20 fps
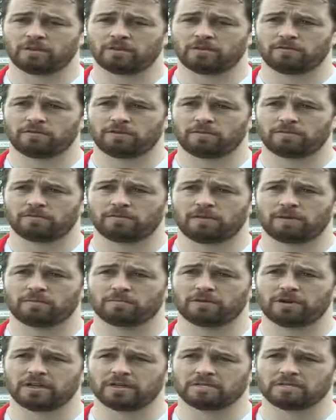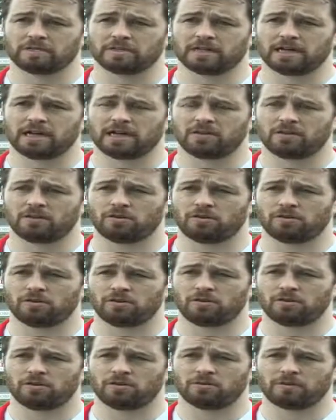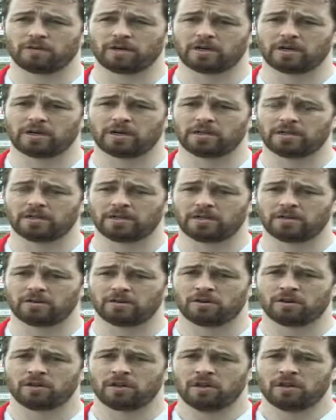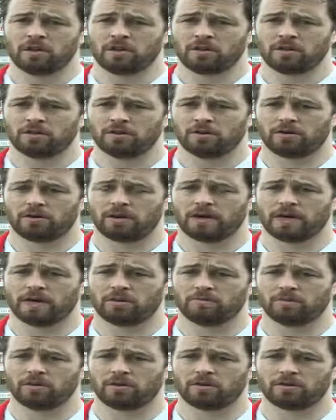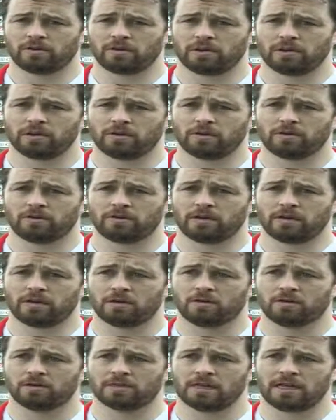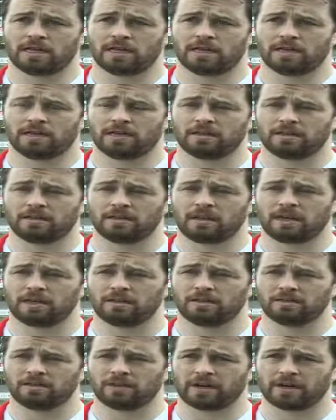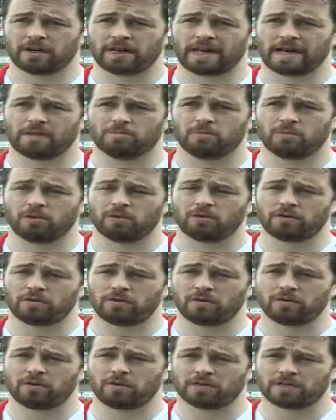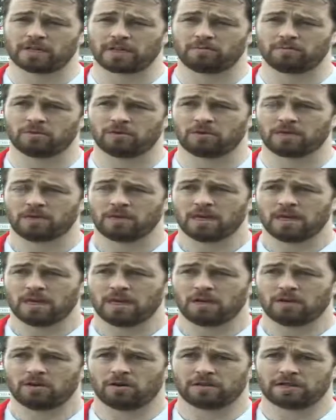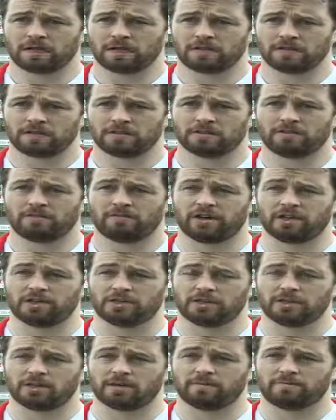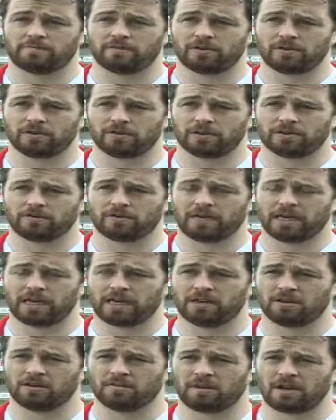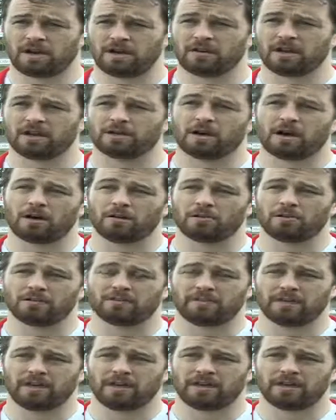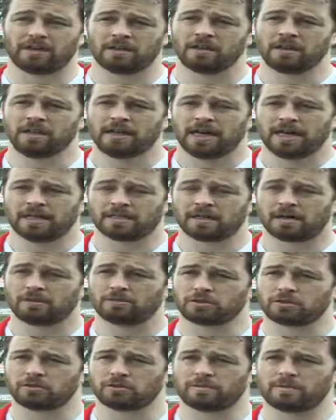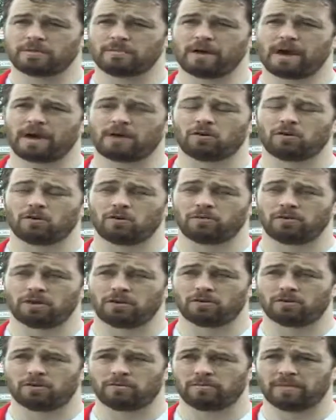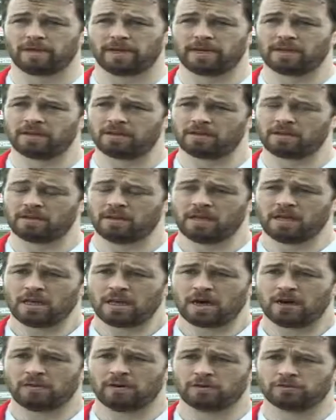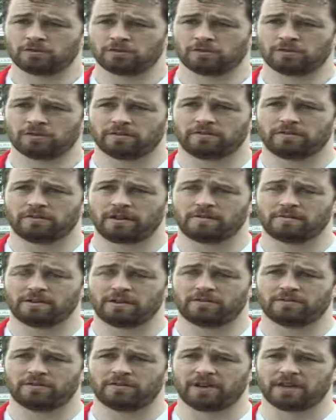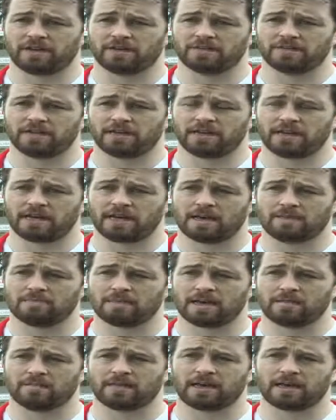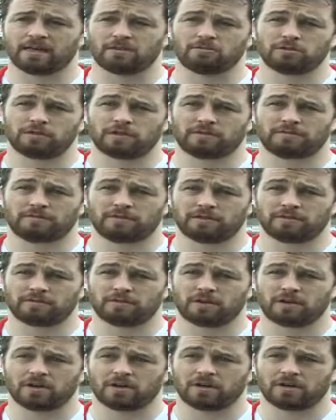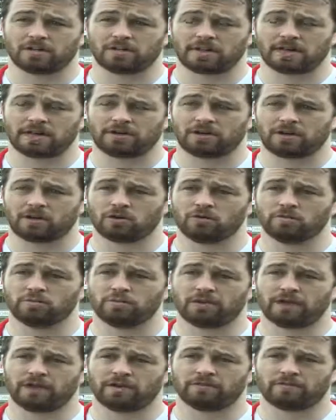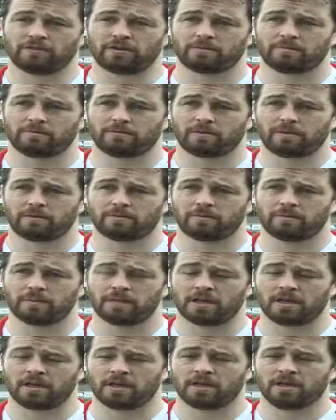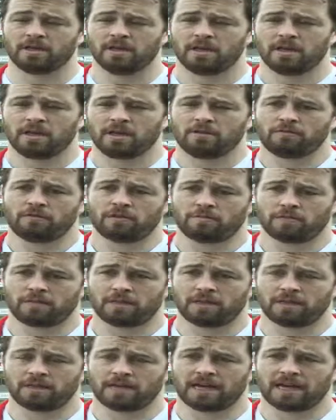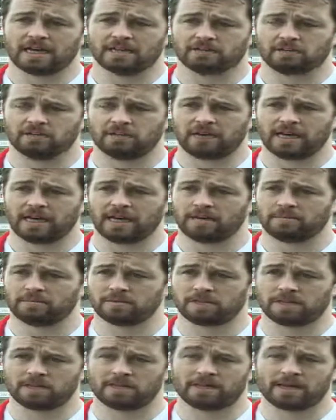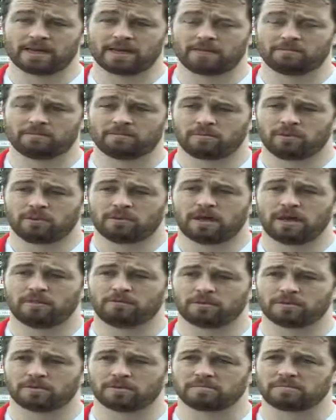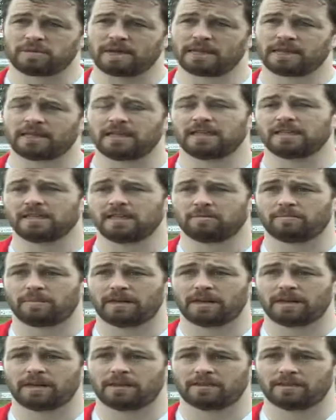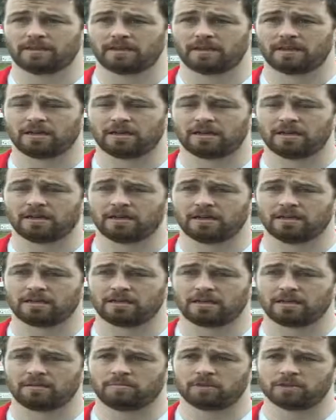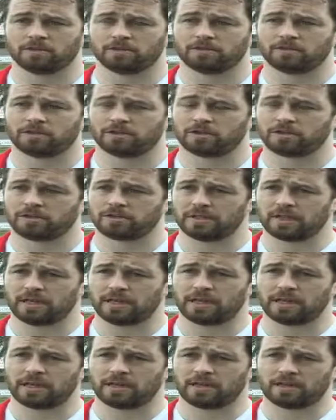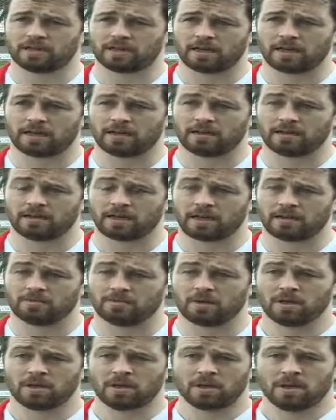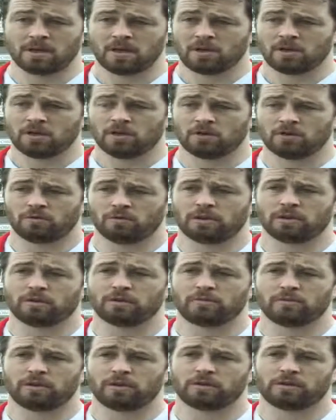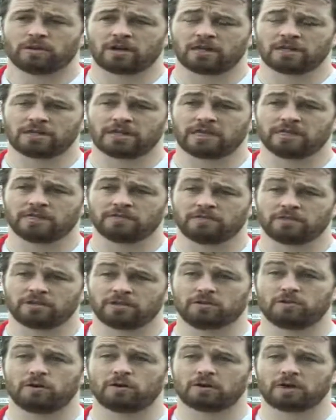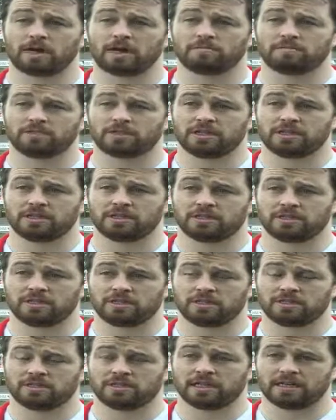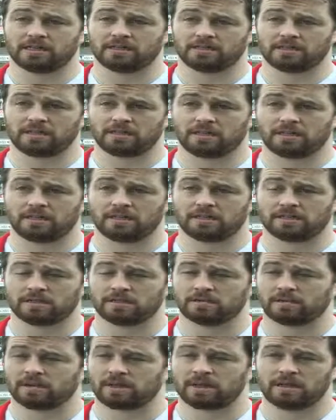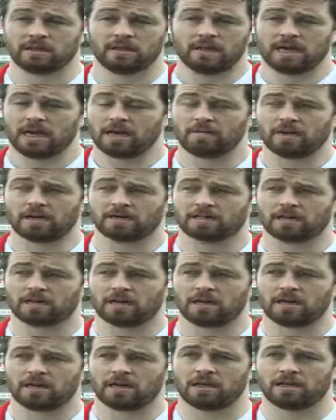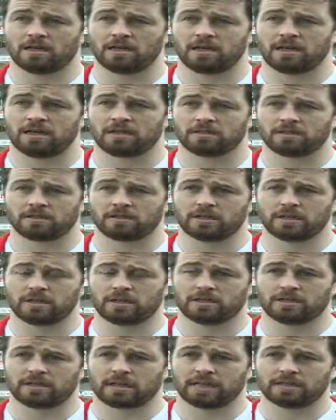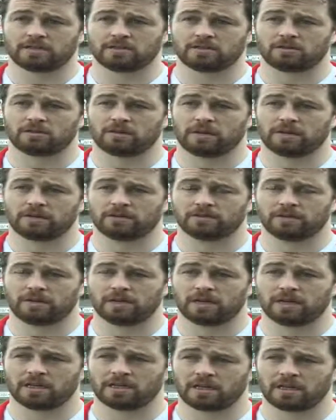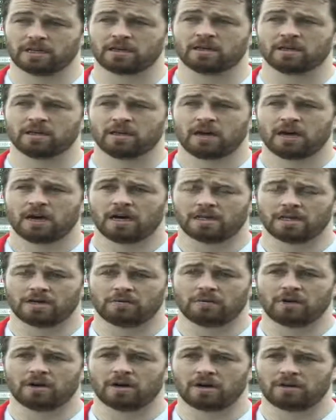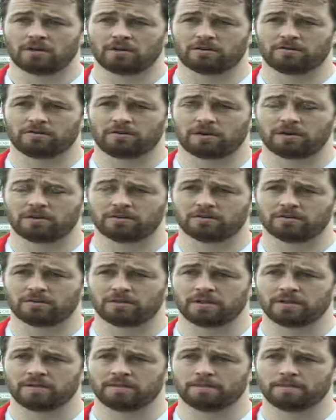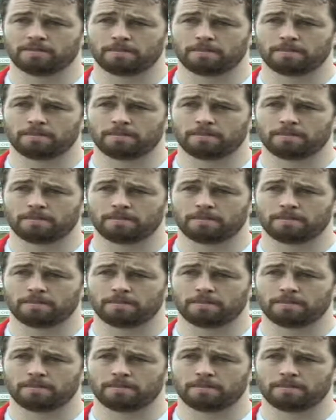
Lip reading: You know, from Christmas on, you know, you're with Ireland, and you're in a hotel and you're in the camp mode the whole time. But you know, I think this is freshening it up for us now again. No matter how you're feeling, it's always good to be back home in your own bed and around your own family and friends, and that'll make a huge difference for guys recuperating from the last few games. And you know, everyone's just mad keen to get back into the Munster jersey again. And you know, when you're in contention for two other competitions at this stage of the season as well, it makes it all easier to get stuck into it. And I think we're all looking forward to it.